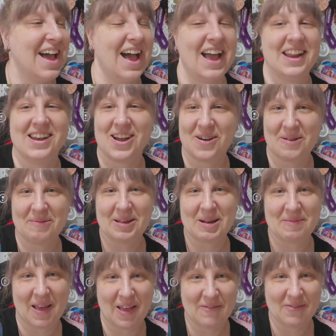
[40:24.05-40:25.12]
I know I'm going
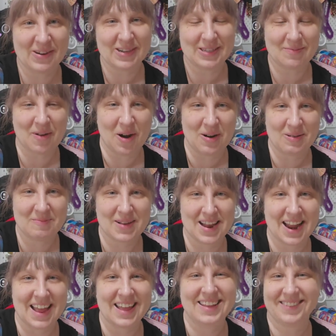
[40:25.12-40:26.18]
to pay for it tomorrow, but
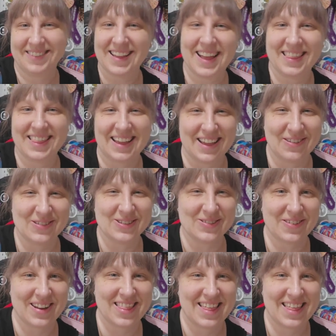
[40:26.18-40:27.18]
I think it was worth